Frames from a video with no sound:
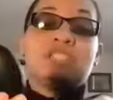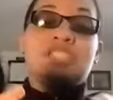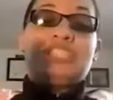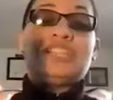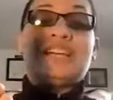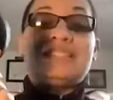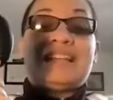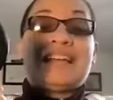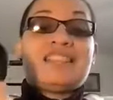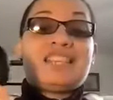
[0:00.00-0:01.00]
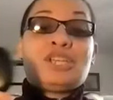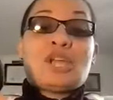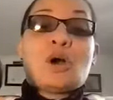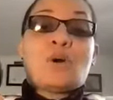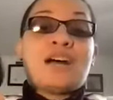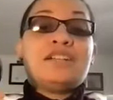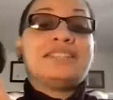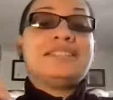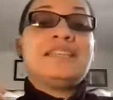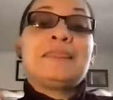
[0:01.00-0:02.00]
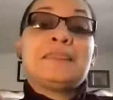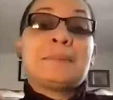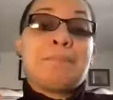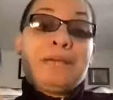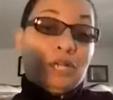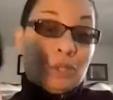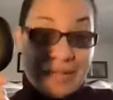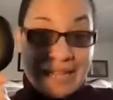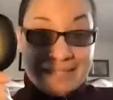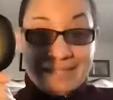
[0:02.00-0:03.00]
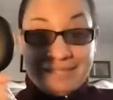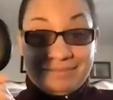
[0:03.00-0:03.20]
suggest that this go underneath the pillowcase.